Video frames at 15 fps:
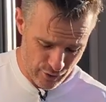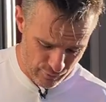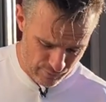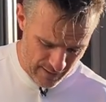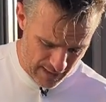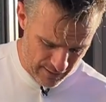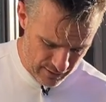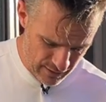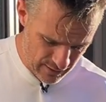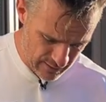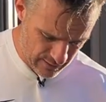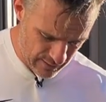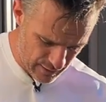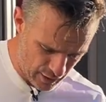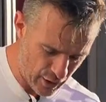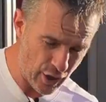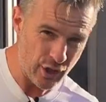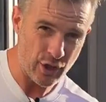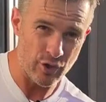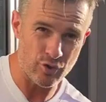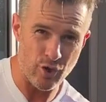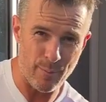you run,
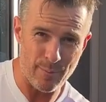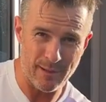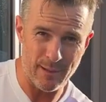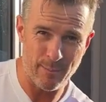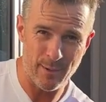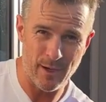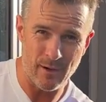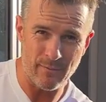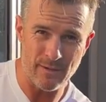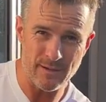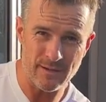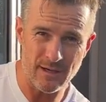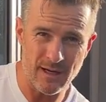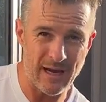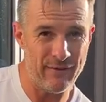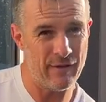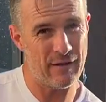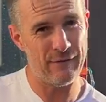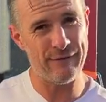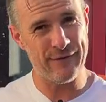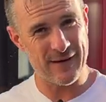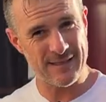you're dropping your pelvis. Okay, if you
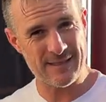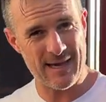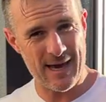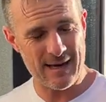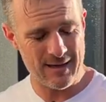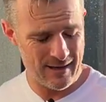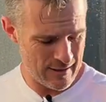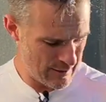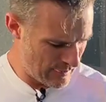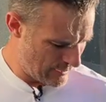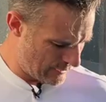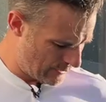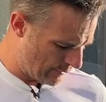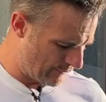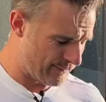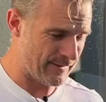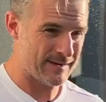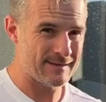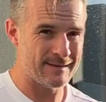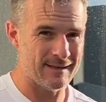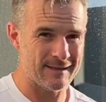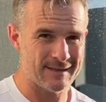can fix that, you'll
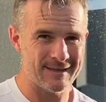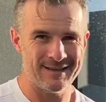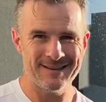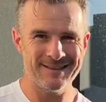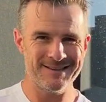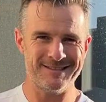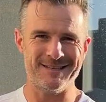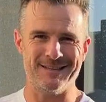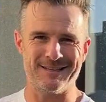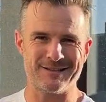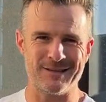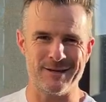fix this. See you next